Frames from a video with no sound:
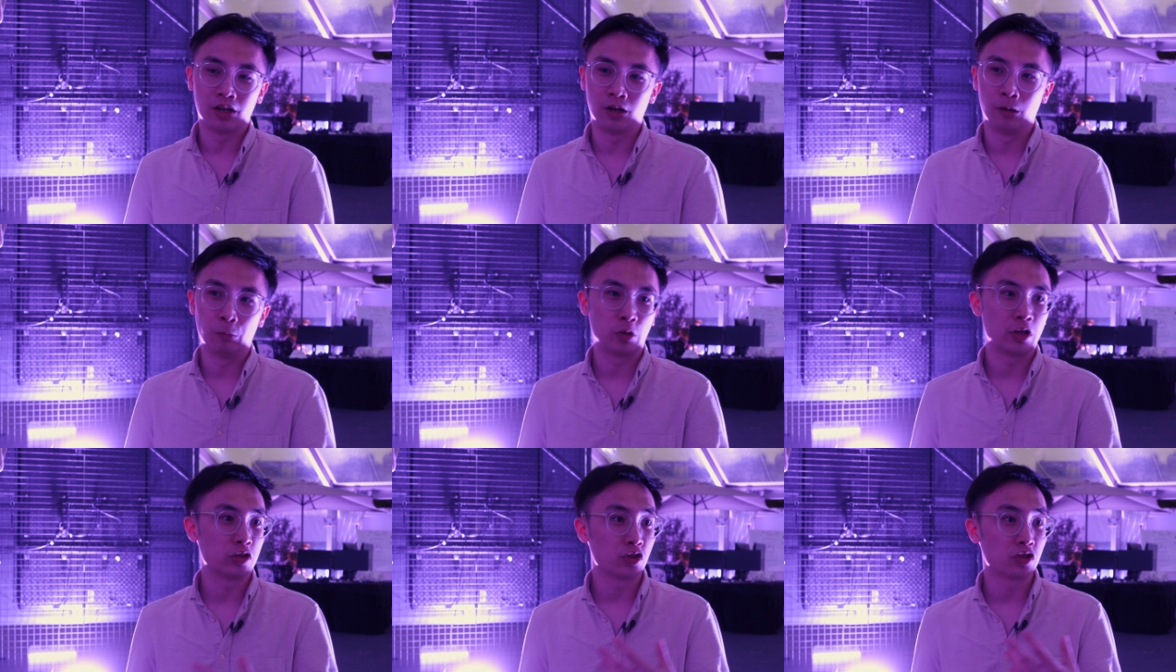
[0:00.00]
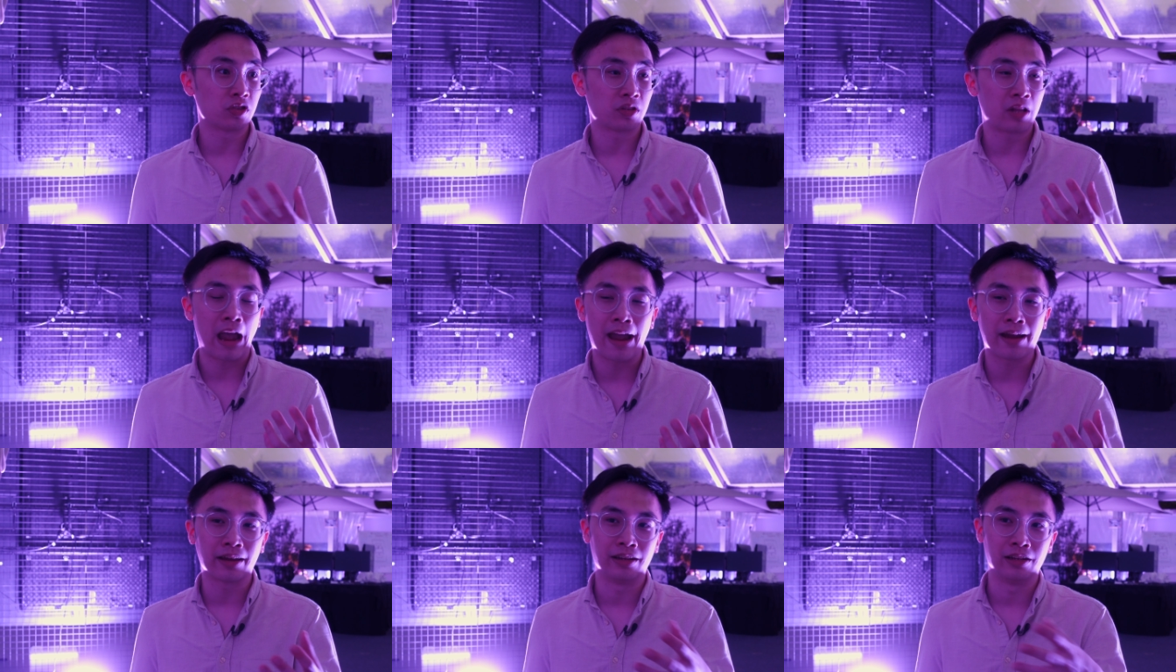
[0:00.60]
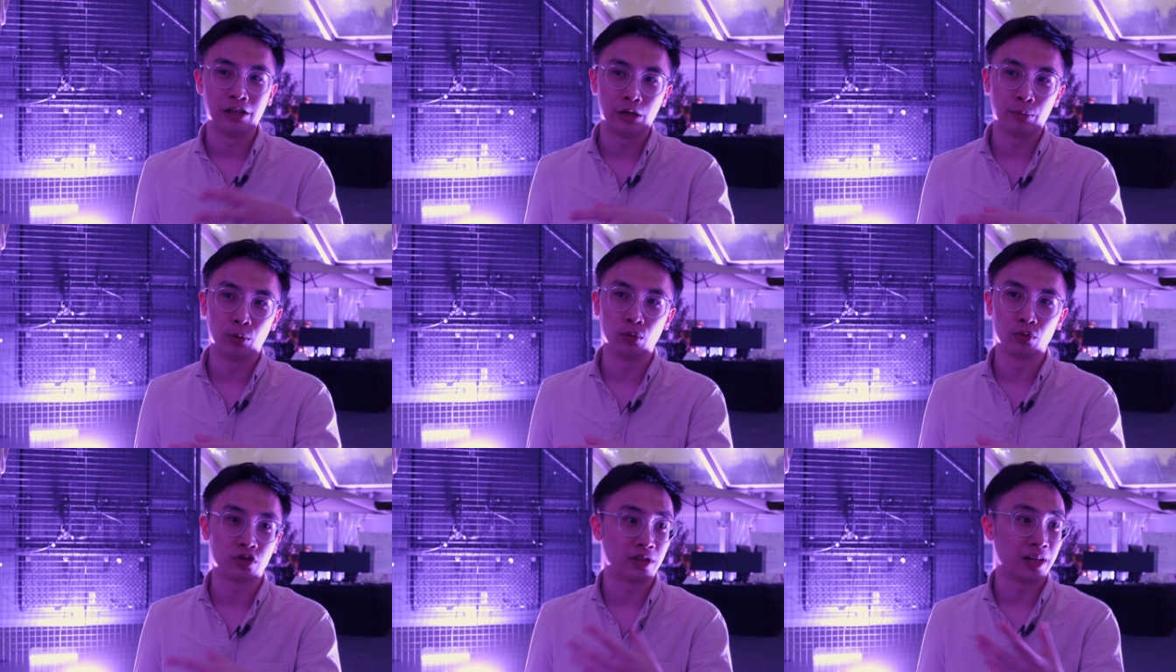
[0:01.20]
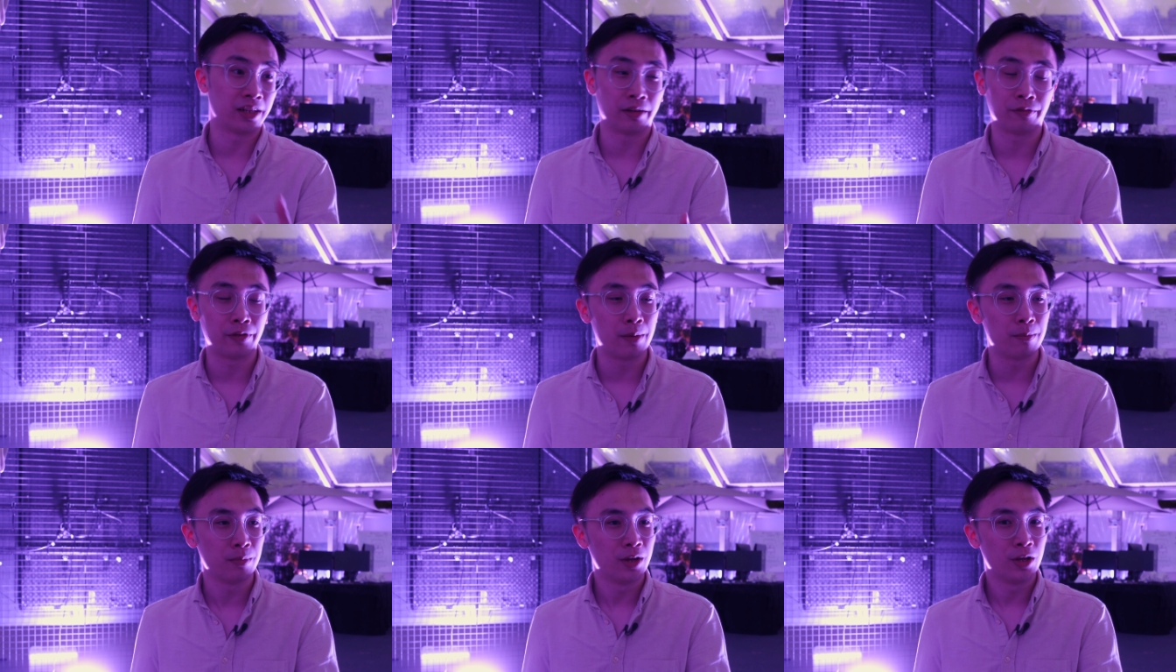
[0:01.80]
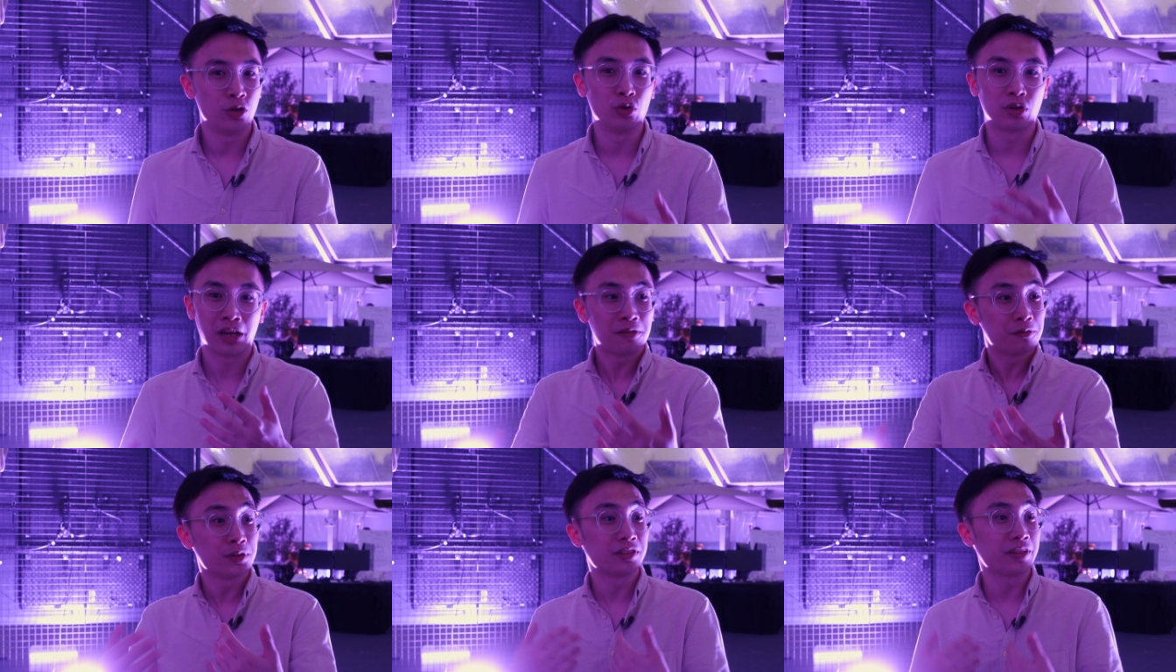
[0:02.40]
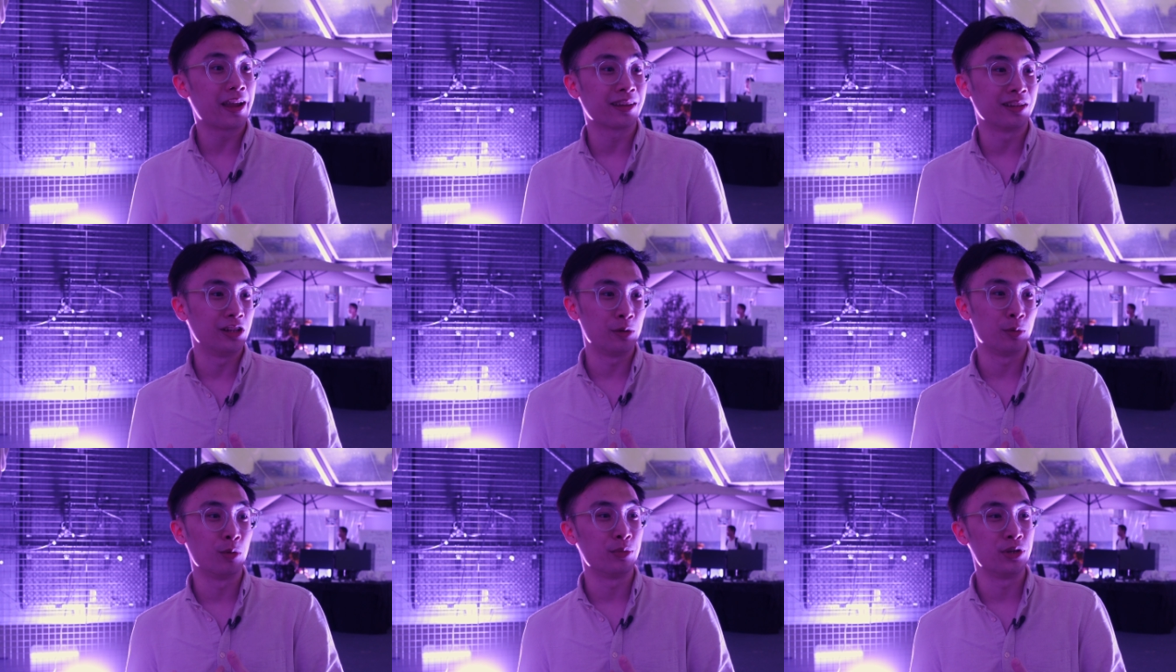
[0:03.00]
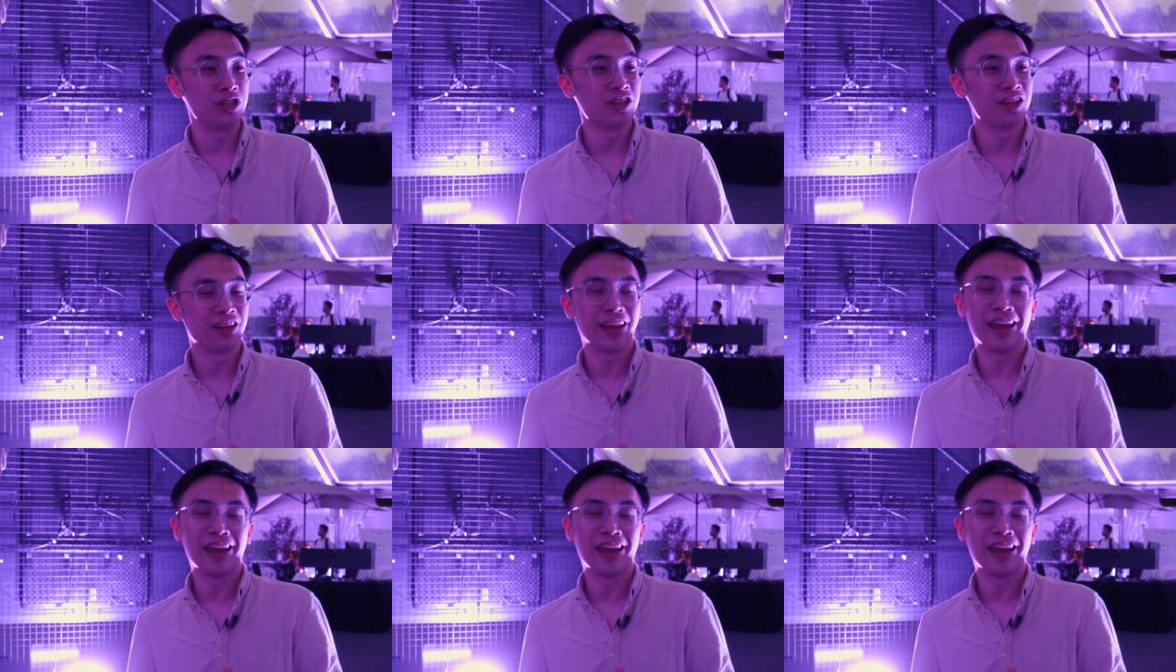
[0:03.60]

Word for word: Um, you can Twitter. just tag and label Solana FM. You can even tag and label me.